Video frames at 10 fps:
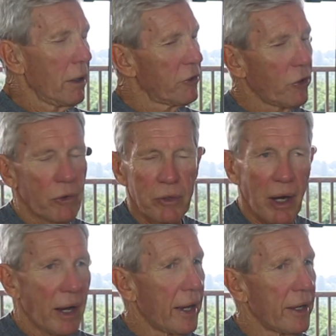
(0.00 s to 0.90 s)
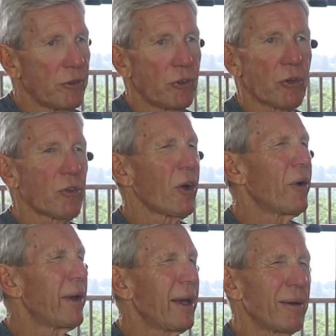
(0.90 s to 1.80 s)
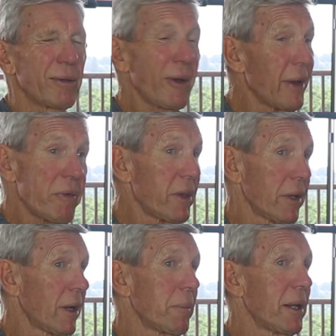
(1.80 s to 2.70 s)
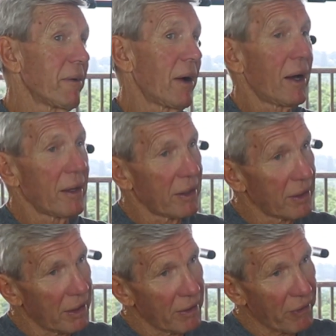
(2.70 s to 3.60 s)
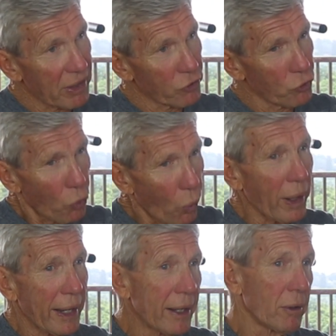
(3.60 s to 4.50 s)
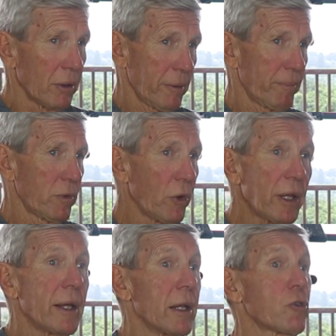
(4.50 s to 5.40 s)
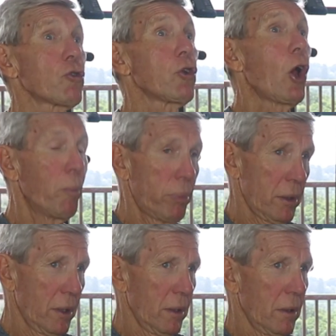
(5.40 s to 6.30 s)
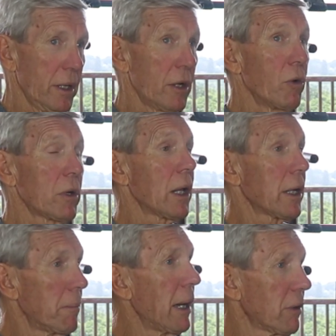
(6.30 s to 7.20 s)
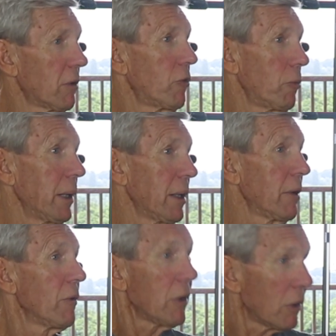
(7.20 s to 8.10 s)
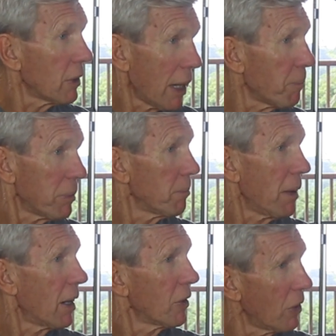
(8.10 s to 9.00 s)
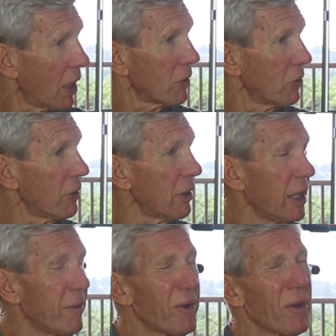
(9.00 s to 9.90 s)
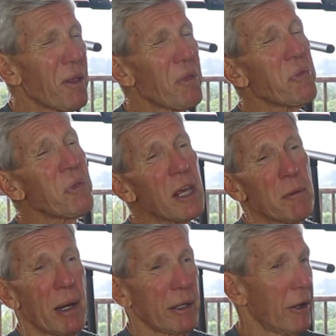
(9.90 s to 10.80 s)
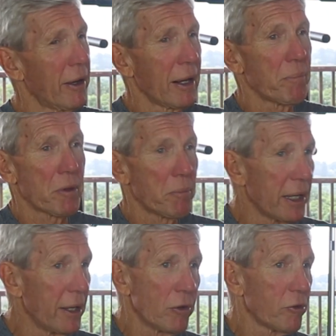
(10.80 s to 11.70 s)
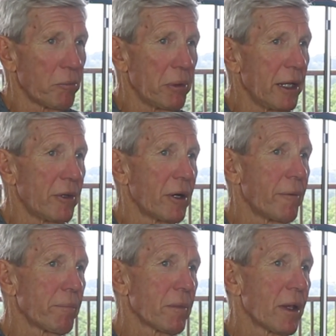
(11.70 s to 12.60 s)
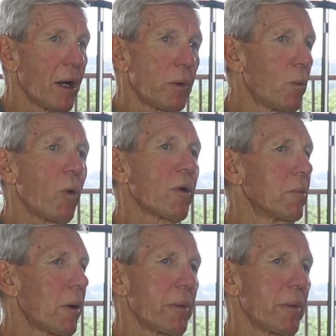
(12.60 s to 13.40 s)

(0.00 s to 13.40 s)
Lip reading: So tired, just so everything. I mean, if I saw a hill, not a hill, a slope, it looked like a mountain to me. I couldn't even think about going up the big hills of Belita. I would walk them.